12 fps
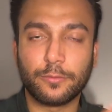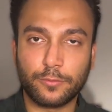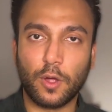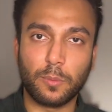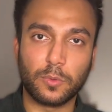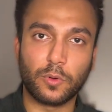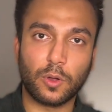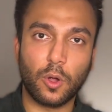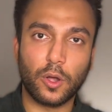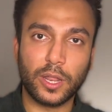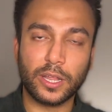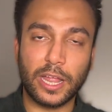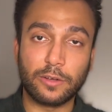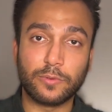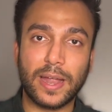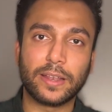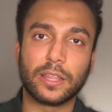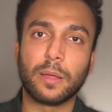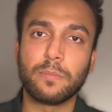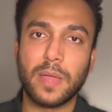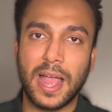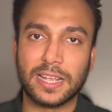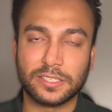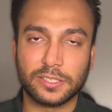from the recording and write them
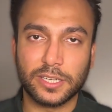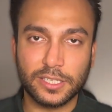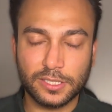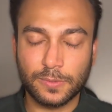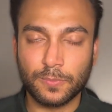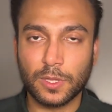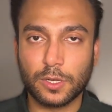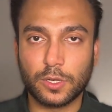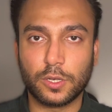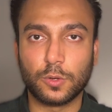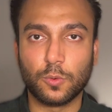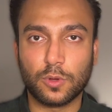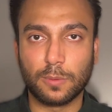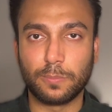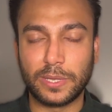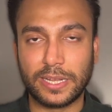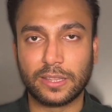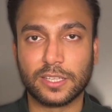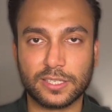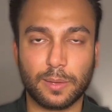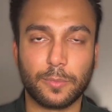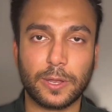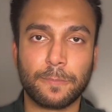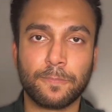as it is to complete the summary.